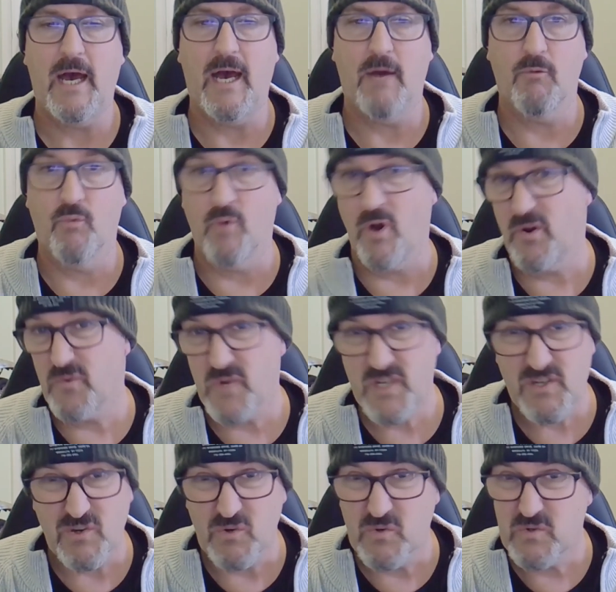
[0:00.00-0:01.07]
Rotary
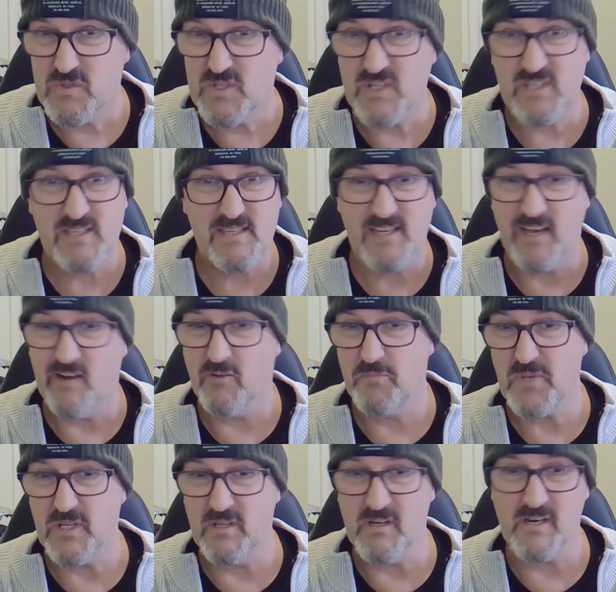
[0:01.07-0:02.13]
tools just to help
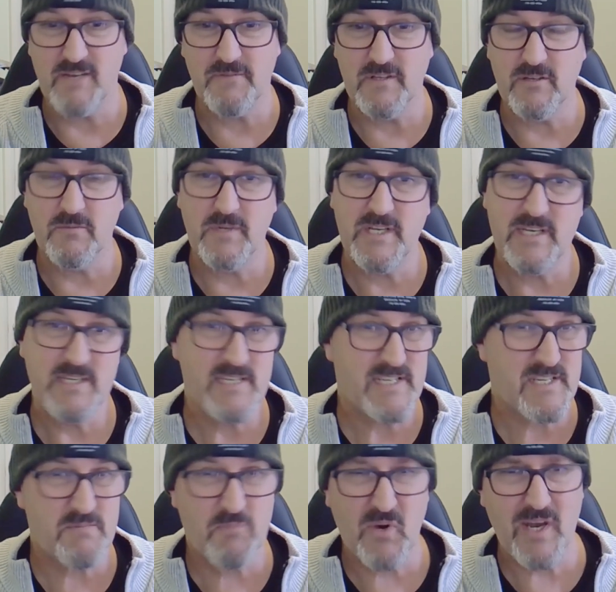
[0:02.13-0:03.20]
your life a little bit easier.
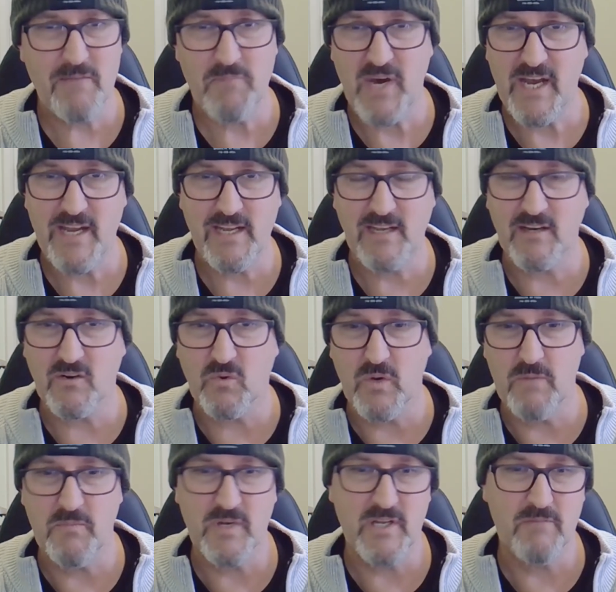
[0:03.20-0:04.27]
Spray painting
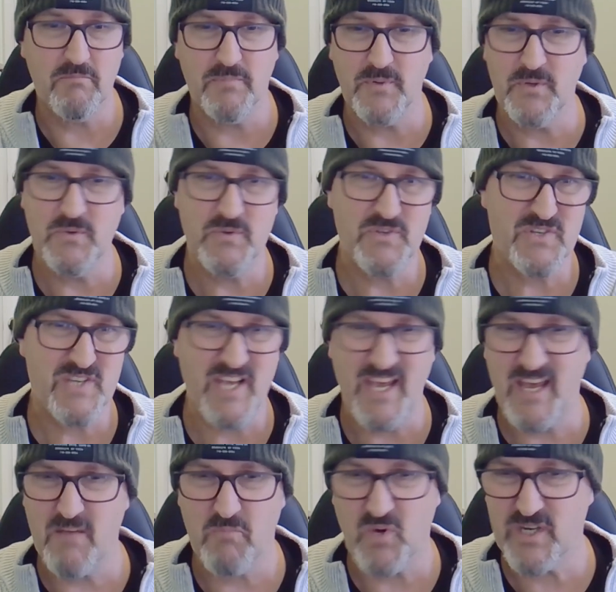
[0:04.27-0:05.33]
equipment, booths,
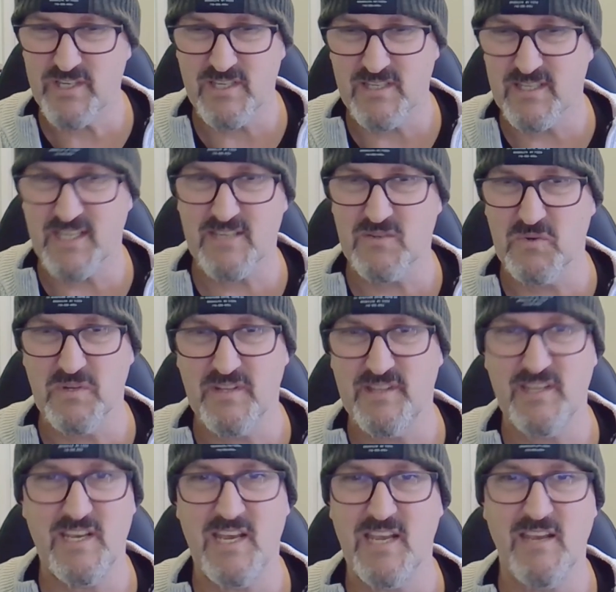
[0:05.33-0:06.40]
airbrushes, that sort of
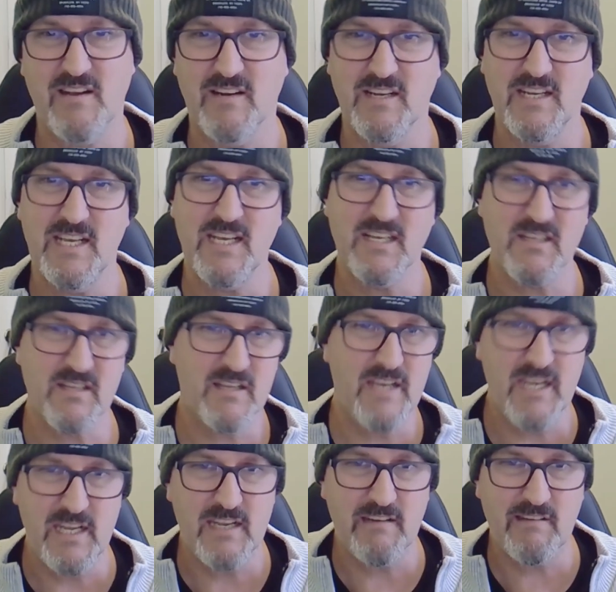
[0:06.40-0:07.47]
thing. You're going to need
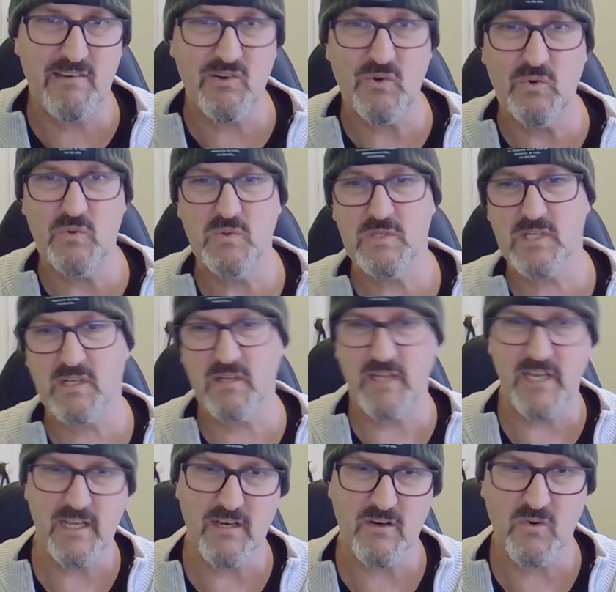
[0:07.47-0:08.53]
cleaning tools,
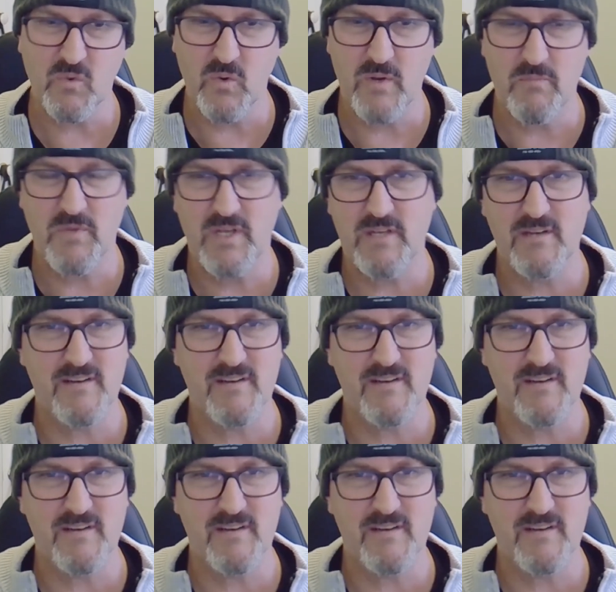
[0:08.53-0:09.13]
cleaning equipment.